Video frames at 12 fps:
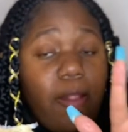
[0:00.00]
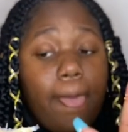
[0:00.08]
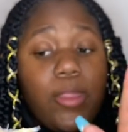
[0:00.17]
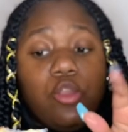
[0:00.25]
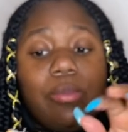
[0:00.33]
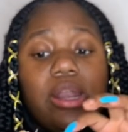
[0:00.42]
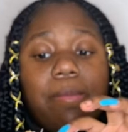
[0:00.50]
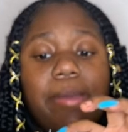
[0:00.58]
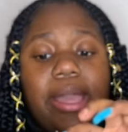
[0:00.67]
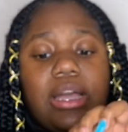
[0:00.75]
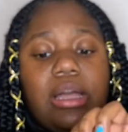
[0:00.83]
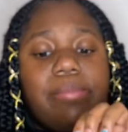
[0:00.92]
you better
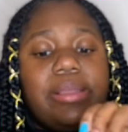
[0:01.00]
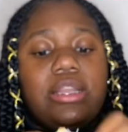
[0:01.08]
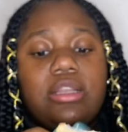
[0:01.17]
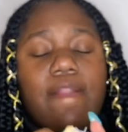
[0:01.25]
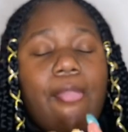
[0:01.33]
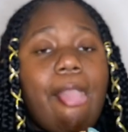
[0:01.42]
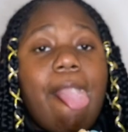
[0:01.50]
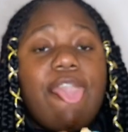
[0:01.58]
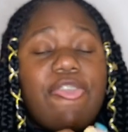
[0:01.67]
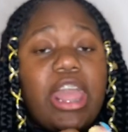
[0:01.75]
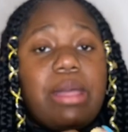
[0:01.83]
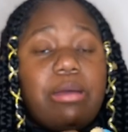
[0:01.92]
back up and
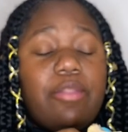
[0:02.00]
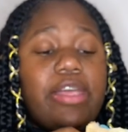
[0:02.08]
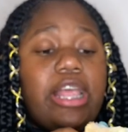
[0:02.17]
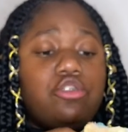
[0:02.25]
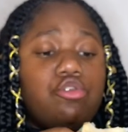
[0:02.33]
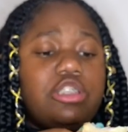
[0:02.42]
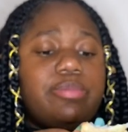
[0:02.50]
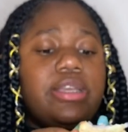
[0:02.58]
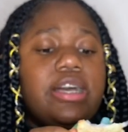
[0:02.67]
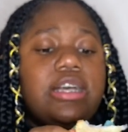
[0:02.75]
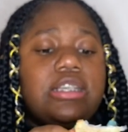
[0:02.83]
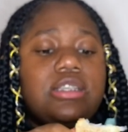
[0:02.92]
think about that choice
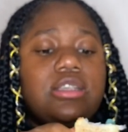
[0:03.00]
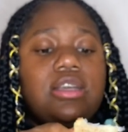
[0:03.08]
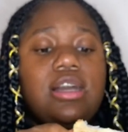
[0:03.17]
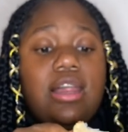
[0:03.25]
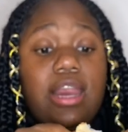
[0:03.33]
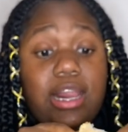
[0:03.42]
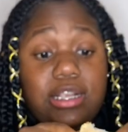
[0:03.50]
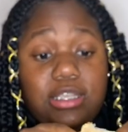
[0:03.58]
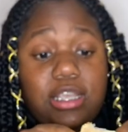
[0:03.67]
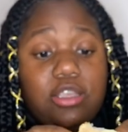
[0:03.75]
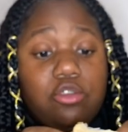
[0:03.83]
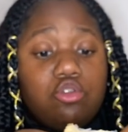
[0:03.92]
because, like I
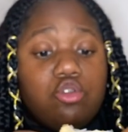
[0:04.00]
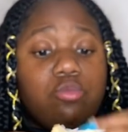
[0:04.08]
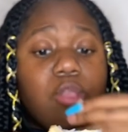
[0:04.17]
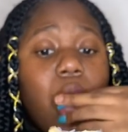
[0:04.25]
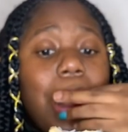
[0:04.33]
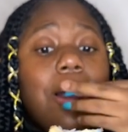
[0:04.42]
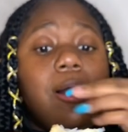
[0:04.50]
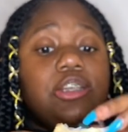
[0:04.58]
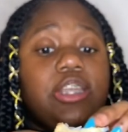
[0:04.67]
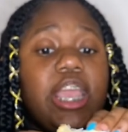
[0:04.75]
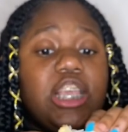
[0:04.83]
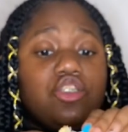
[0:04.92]
said, YouTube
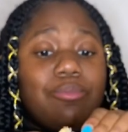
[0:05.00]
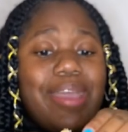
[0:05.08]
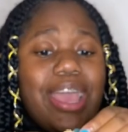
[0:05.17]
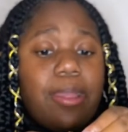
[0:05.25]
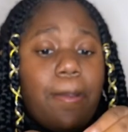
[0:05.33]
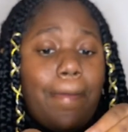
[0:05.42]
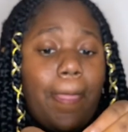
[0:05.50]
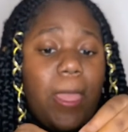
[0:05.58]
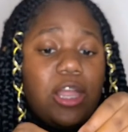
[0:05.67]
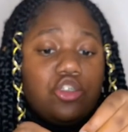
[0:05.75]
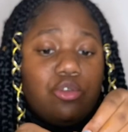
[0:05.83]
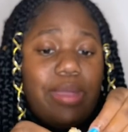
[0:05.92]
changed
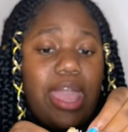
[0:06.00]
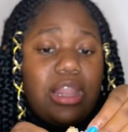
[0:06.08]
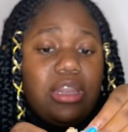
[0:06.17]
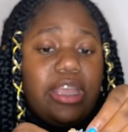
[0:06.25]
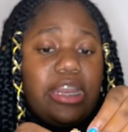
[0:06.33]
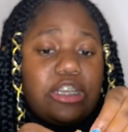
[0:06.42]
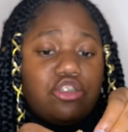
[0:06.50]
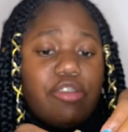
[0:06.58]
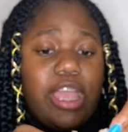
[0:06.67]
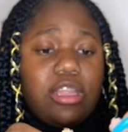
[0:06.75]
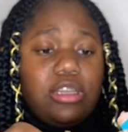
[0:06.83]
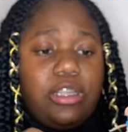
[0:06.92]
dramatically and
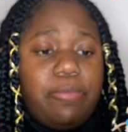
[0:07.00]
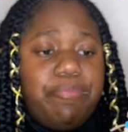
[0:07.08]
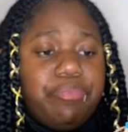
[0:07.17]
drastically.